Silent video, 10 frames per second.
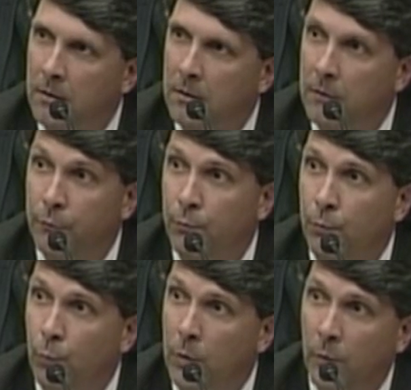if
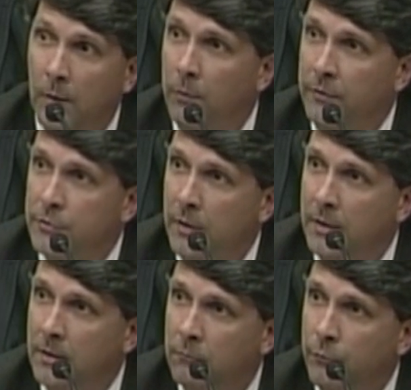we were able to
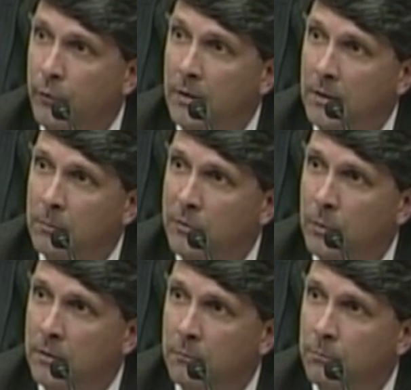trade freely
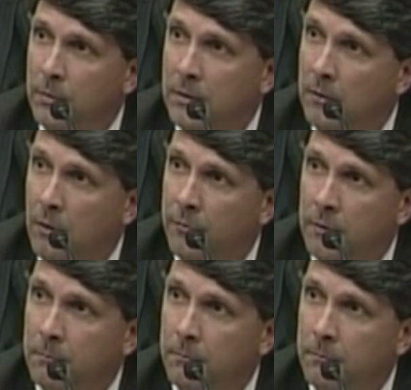between the bid and the offer.